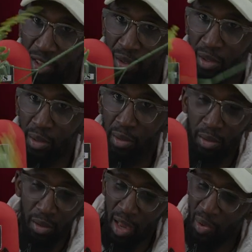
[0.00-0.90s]
on.
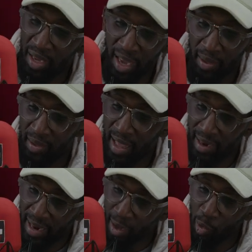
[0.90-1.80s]
I don't care. Let,
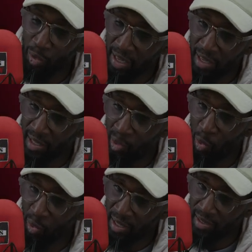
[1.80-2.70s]
let all these
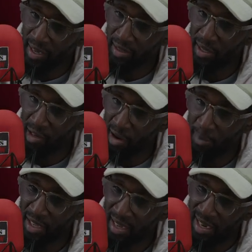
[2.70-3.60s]
little insects,
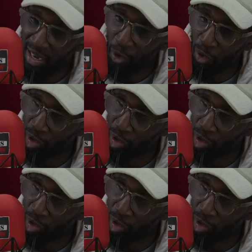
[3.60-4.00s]
crabs, live on the